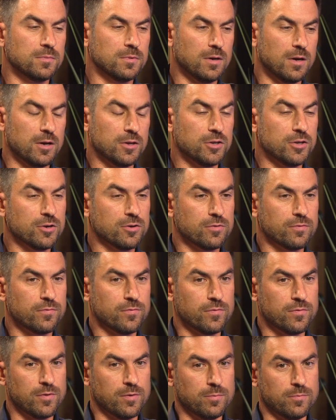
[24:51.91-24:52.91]
a year
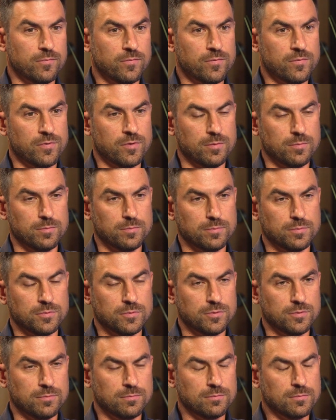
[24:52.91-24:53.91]
from
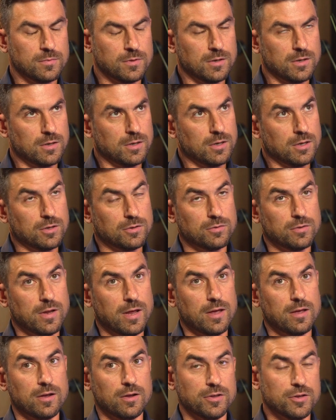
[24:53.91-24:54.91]

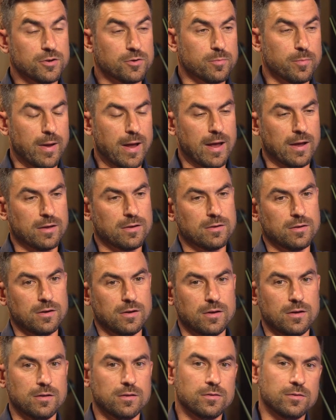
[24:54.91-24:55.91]
today, a year back,
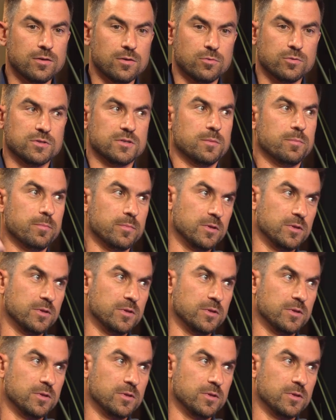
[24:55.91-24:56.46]
there was